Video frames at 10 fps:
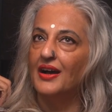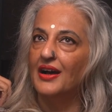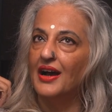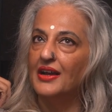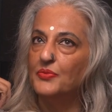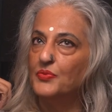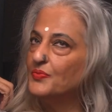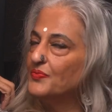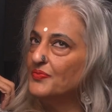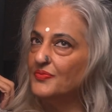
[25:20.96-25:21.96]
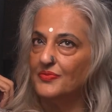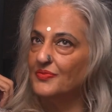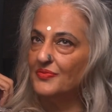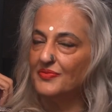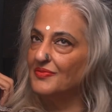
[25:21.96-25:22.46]
I,
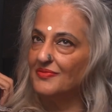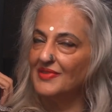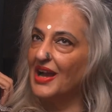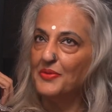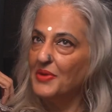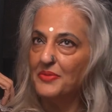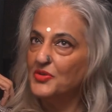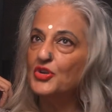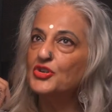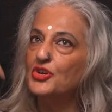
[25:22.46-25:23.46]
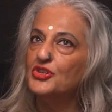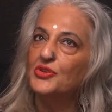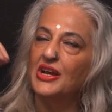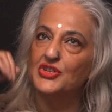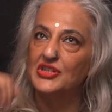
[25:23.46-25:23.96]
I'm not going to
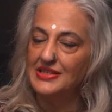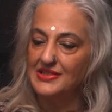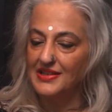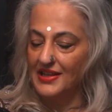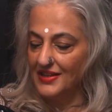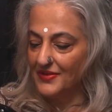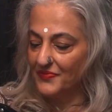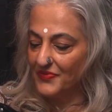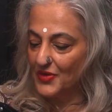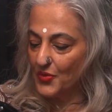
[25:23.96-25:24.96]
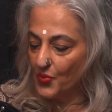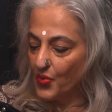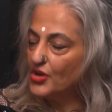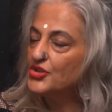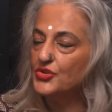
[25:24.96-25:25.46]
actually say
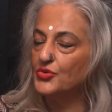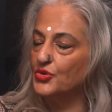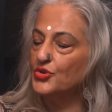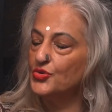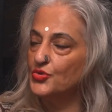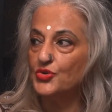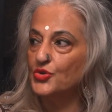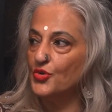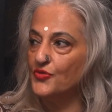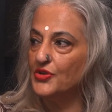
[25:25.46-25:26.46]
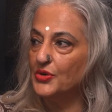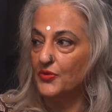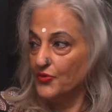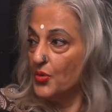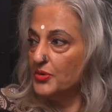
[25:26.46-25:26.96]
what you could do to go
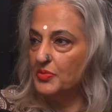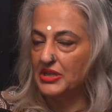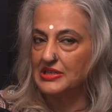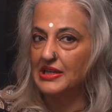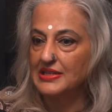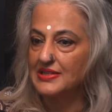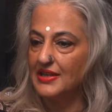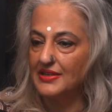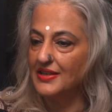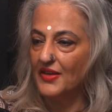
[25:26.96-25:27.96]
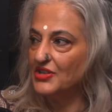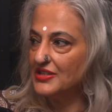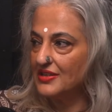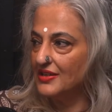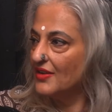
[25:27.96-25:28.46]
forward, because like I said, in
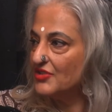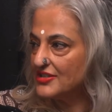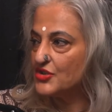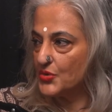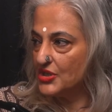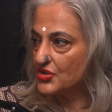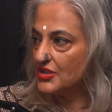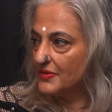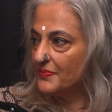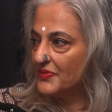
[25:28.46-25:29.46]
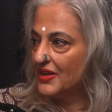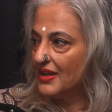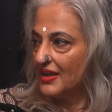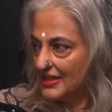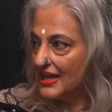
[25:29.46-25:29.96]
every situation,
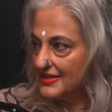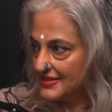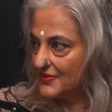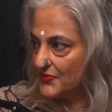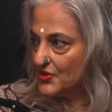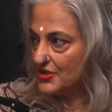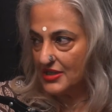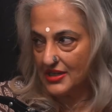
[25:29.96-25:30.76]
that is different. And